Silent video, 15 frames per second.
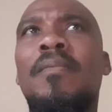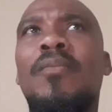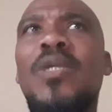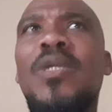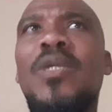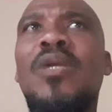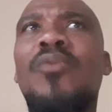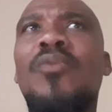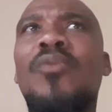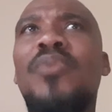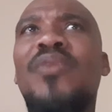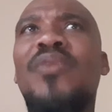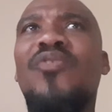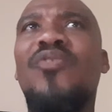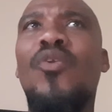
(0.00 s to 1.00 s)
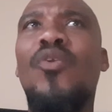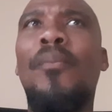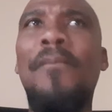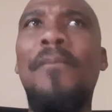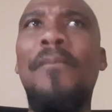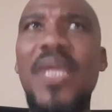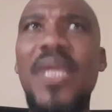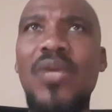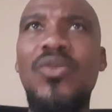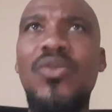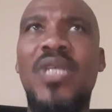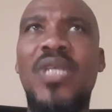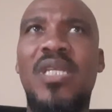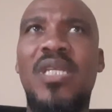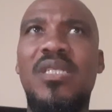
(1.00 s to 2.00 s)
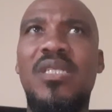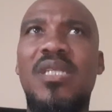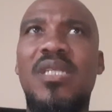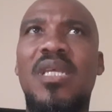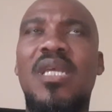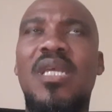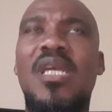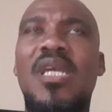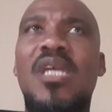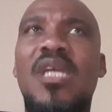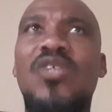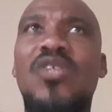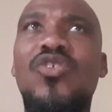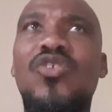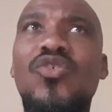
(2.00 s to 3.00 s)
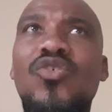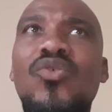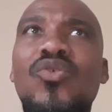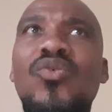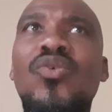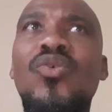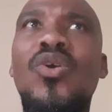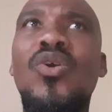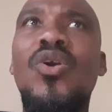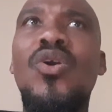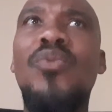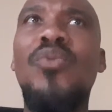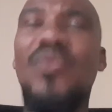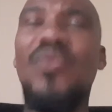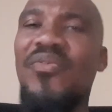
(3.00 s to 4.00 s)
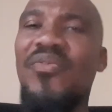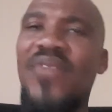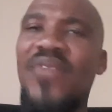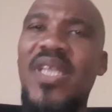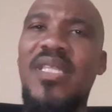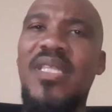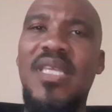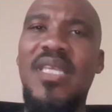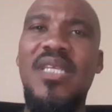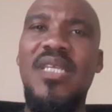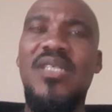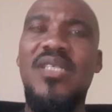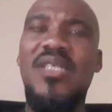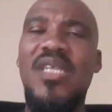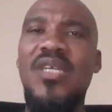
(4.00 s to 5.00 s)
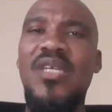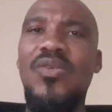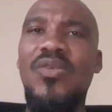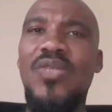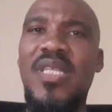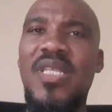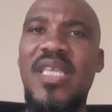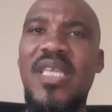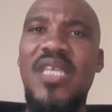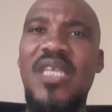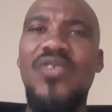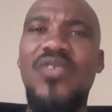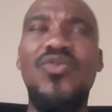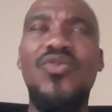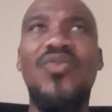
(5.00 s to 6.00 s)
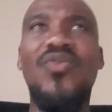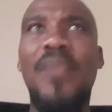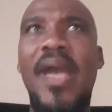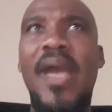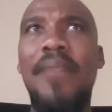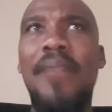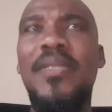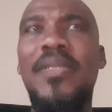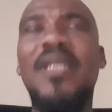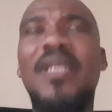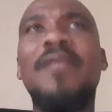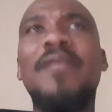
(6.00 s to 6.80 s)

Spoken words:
don't put forth billions to prevent these ills and issues from happening.